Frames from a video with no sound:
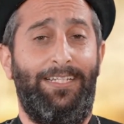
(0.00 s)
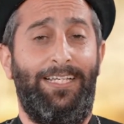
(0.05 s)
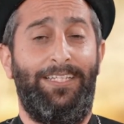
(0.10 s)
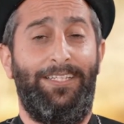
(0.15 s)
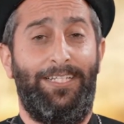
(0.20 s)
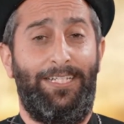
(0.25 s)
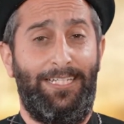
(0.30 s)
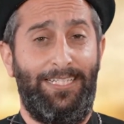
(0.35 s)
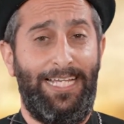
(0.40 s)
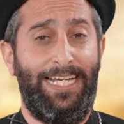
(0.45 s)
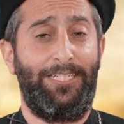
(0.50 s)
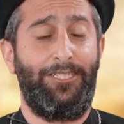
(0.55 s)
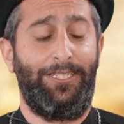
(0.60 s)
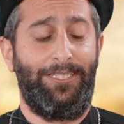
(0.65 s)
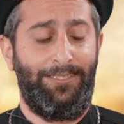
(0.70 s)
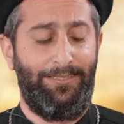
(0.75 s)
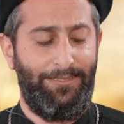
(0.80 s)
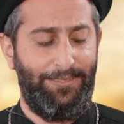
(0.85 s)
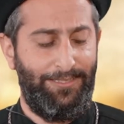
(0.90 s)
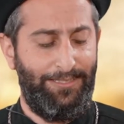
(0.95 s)
and the
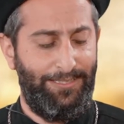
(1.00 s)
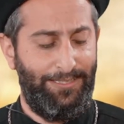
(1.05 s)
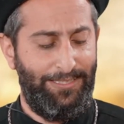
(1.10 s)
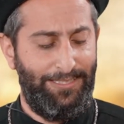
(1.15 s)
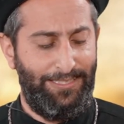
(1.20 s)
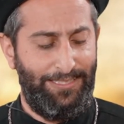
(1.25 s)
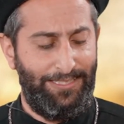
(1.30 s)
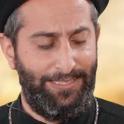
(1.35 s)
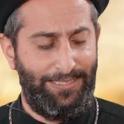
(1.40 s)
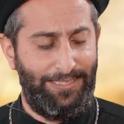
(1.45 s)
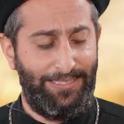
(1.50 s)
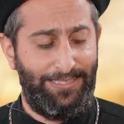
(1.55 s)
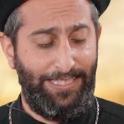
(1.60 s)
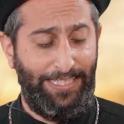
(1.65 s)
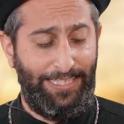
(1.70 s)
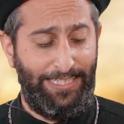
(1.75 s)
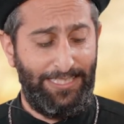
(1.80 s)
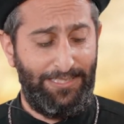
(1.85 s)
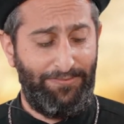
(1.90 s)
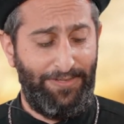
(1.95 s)
connection to
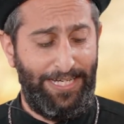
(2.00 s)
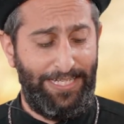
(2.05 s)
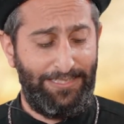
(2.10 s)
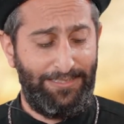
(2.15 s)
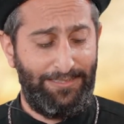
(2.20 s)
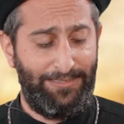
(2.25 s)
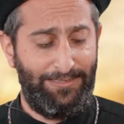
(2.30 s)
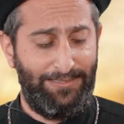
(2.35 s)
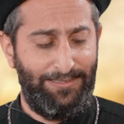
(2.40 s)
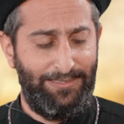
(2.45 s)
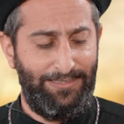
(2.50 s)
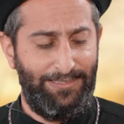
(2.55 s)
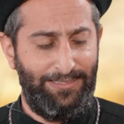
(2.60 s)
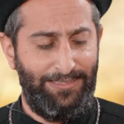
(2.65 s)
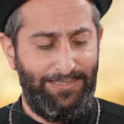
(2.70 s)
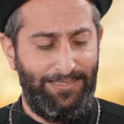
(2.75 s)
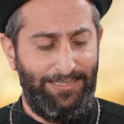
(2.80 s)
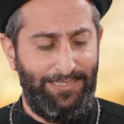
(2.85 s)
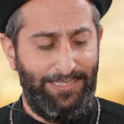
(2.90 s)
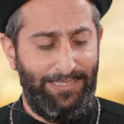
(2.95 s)
seek His face.
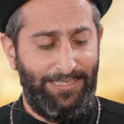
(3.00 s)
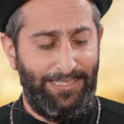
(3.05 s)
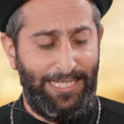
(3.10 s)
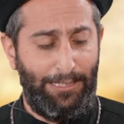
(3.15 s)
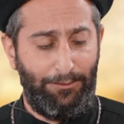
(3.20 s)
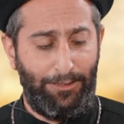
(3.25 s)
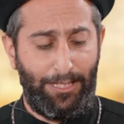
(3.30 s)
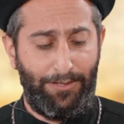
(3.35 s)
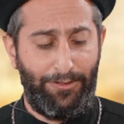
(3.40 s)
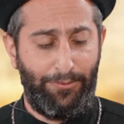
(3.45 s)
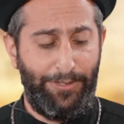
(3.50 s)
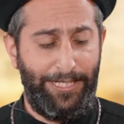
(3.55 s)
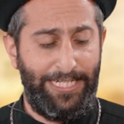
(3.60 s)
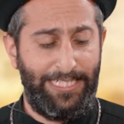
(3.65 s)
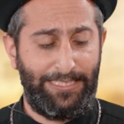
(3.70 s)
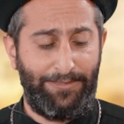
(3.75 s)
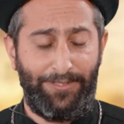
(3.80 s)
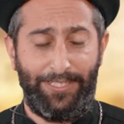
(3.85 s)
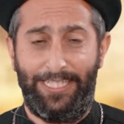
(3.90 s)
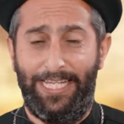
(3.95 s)
Now, a lot of the
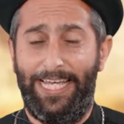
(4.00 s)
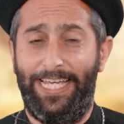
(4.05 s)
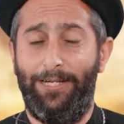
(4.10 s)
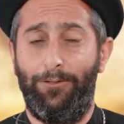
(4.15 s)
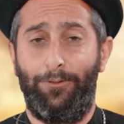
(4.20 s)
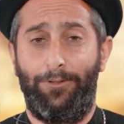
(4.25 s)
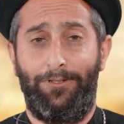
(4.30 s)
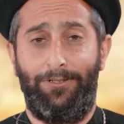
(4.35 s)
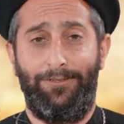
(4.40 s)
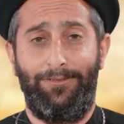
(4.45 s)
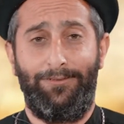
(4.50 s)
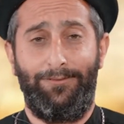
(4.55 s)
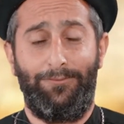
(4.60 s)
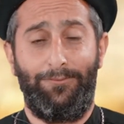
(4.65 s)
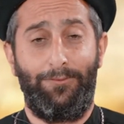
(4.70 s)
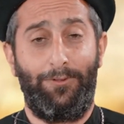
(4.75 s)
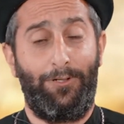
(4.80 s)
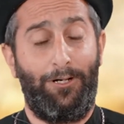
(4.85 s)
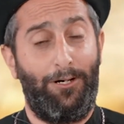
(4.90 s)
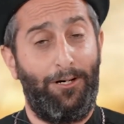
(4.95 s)
readings of the day were
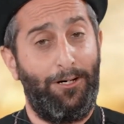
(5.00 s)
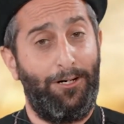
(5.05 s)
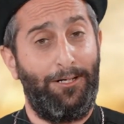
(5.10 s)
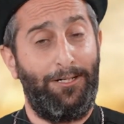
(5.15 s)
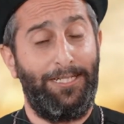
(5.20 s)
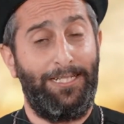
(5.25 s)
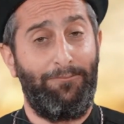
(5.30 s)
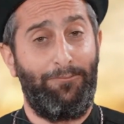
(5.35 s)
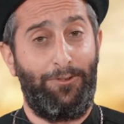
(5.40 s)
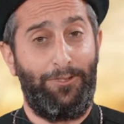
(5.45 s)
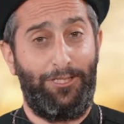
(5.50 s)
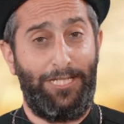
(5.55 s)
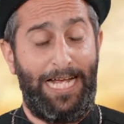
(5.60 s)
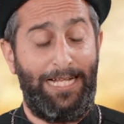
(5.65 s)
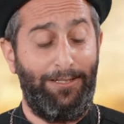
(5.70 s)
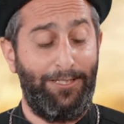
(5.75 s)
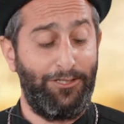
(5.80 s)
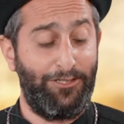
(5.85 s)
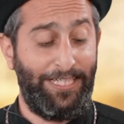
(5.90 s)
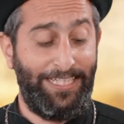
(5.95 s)
hard and were
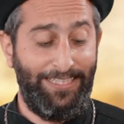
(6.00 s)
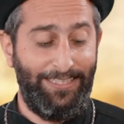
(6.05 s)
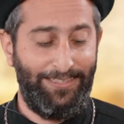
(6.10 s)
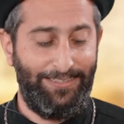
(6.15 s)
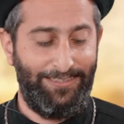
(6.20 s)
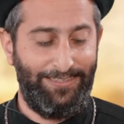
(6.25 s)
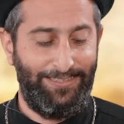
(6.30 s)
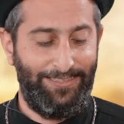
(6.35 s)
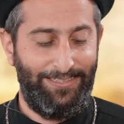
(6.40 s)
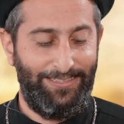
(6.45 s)
challenging.